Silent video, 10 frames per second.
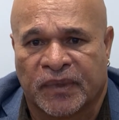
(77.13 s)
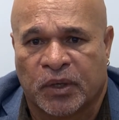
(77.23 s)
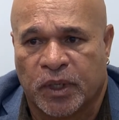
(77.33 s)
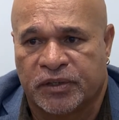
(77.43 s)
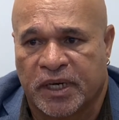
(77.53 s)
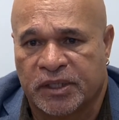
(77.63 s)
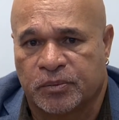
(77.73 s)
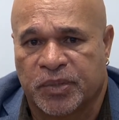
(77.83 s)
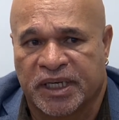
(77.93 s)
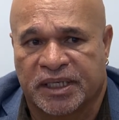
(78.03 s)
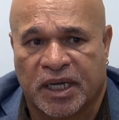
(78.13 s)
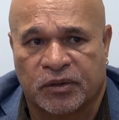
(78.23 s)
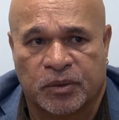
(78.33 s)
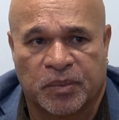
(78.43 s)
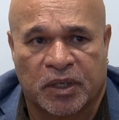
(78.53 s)
We're trying to bring it
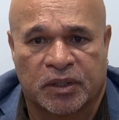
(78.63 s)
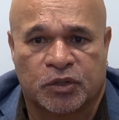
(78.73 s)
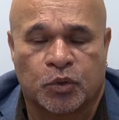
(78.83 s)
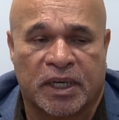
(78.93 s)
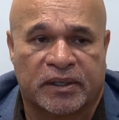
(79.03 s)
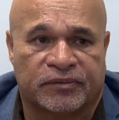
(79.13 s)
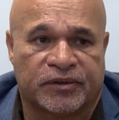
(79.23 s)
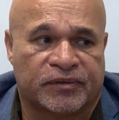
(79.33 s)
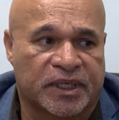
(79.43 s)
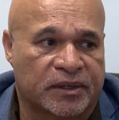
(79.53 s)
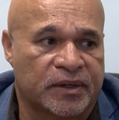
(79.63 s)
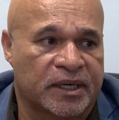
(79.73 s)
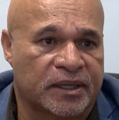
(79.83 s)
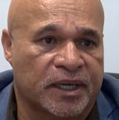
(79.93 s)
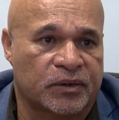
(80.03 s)
down to about the 250,000,
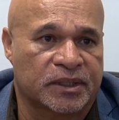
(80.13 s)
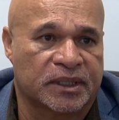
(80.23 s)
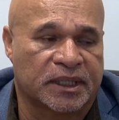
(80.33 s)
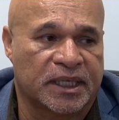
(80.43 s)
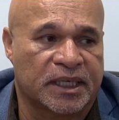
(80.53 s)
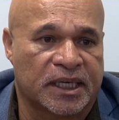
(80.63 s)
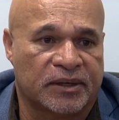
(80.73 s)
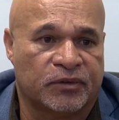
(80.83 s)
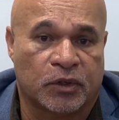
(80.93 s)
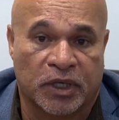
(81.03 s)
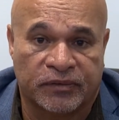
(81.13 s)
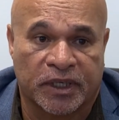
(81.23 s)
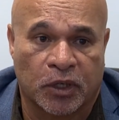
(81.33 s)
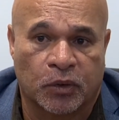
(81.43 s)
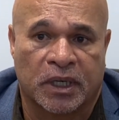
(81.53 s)
300,000 kina level or
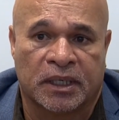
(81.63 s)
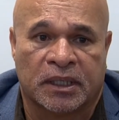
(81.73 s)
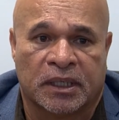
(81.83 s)
even lower.